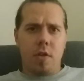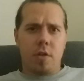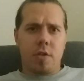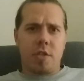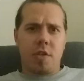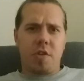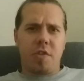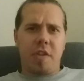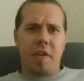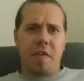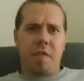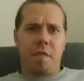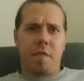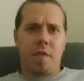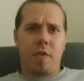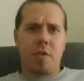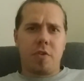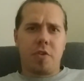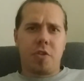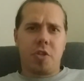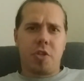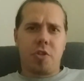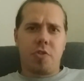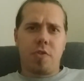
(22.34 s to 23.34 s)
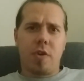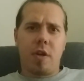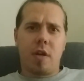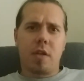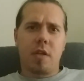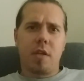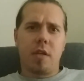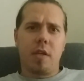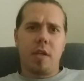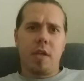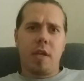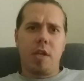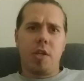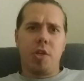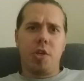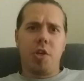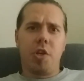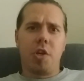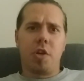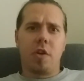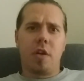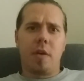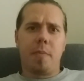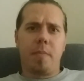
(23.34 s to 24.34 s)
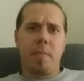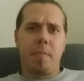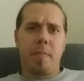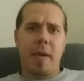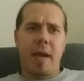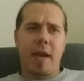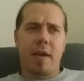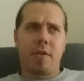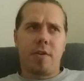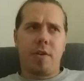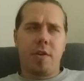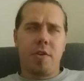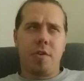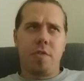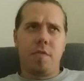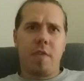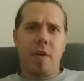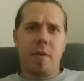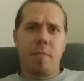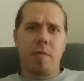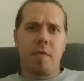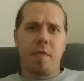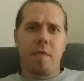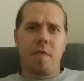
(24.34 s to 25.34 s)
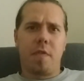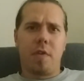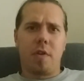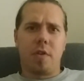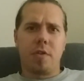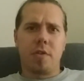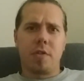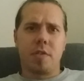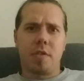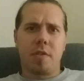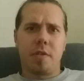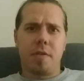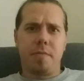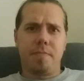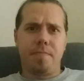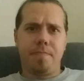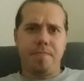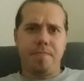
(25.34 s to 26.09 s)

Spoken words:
So they first struck in Europe back on November 1st.